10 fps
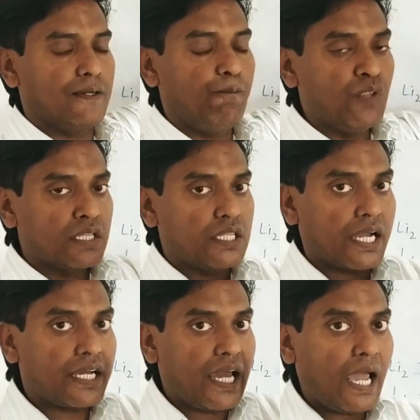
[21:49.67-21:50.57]
The
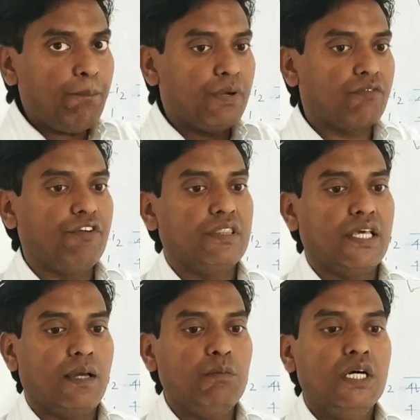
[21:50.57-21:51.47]
gap between
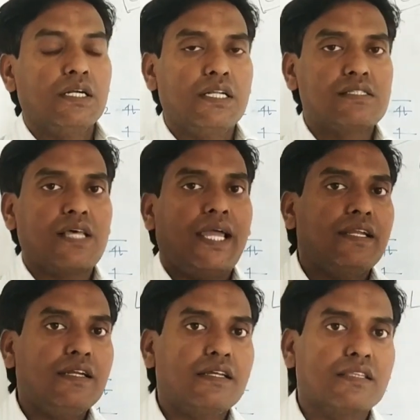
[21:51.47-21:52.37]
them decided the